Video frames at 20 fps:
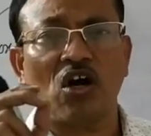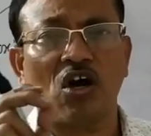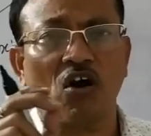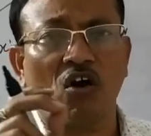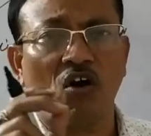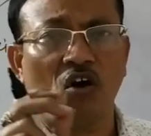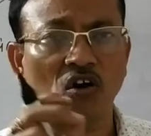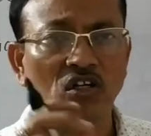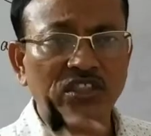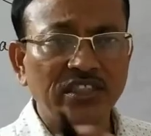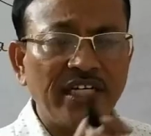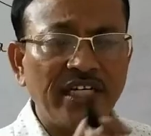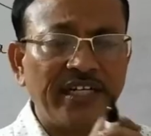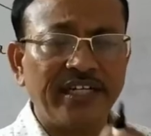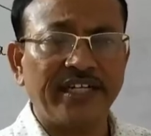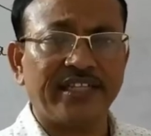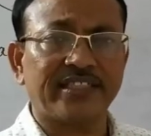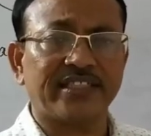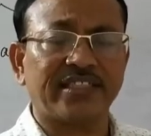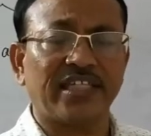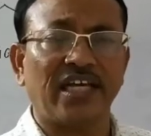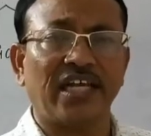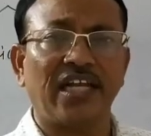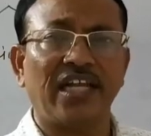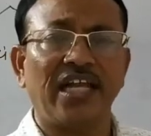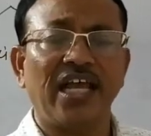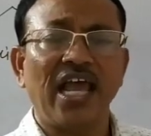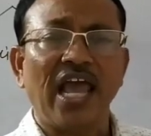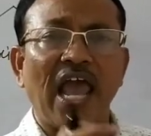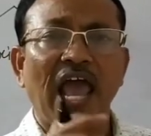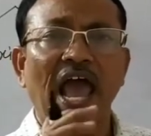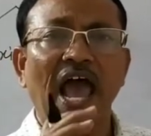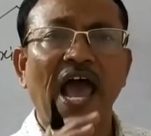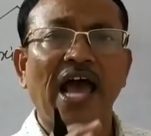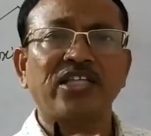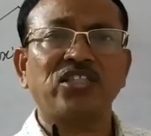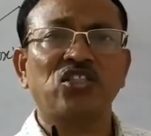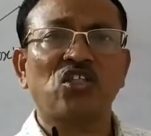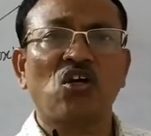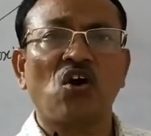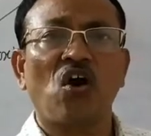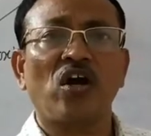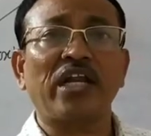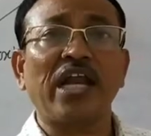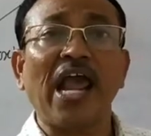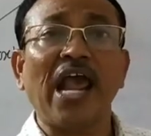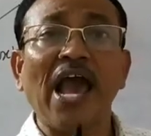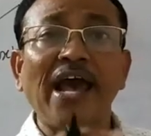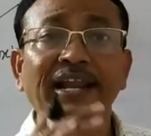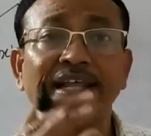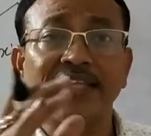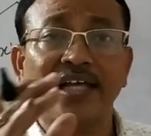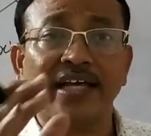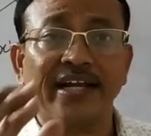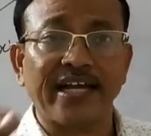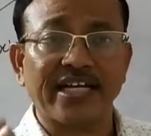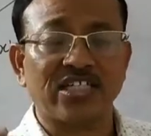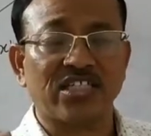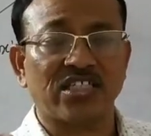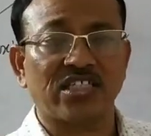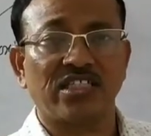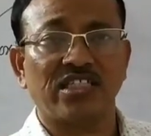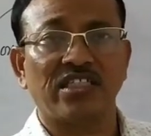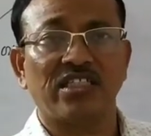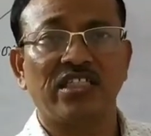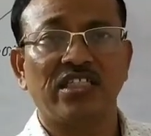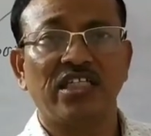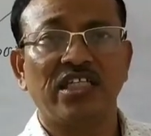oxygenetic cell has got another action.